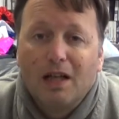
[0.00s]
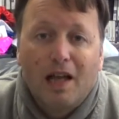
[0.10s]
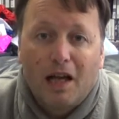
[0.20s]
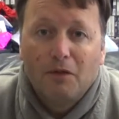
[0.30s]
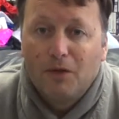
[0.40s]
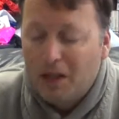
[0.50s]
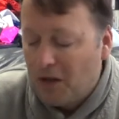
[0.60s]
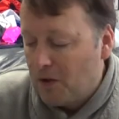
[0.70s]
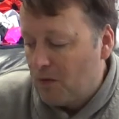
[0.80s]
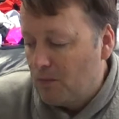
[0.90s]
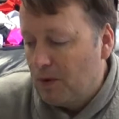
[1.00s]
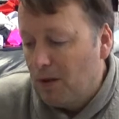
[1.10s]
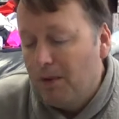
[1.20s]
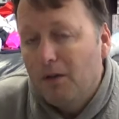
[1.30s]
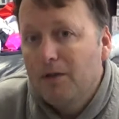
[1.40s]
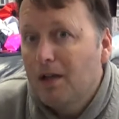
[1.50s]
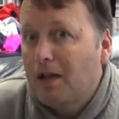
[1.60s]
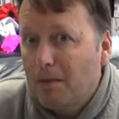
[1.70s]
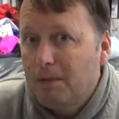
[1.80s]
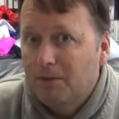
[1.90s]
lack of videos from me. I mean, I've done a
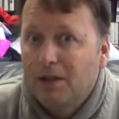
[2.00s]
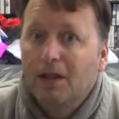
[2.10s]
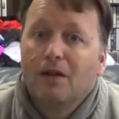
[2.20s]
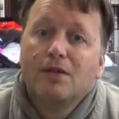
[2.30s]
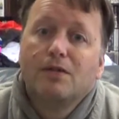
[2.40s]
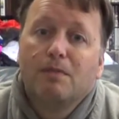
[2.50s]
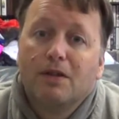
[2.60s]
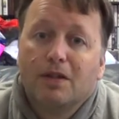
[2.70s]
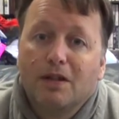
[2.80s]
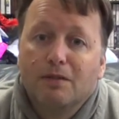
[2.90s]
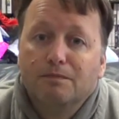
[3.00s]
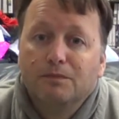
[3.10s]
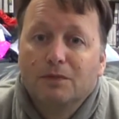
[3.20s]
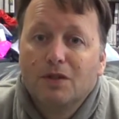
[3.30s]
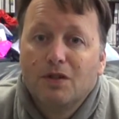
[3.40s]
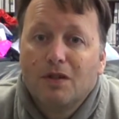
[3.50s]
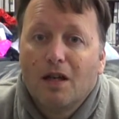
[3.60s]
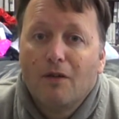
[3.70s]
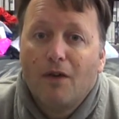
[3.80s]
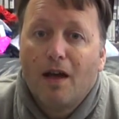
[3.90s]
couple of videos, but just
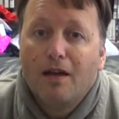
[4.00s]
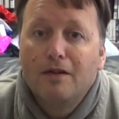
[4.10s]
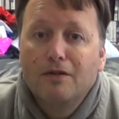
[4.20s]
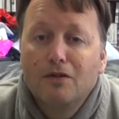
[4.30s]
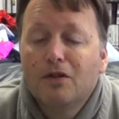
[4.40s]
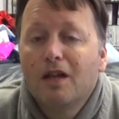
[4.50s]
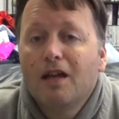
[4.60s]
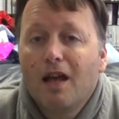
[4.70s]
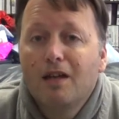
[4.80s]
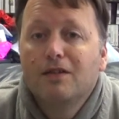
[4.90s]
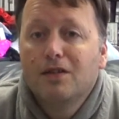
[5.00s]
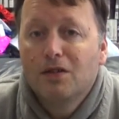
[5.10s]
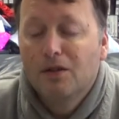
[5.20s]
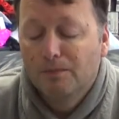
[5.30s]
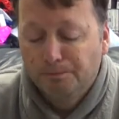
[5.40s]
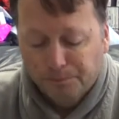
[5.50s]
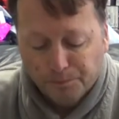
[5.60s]
have not had the time.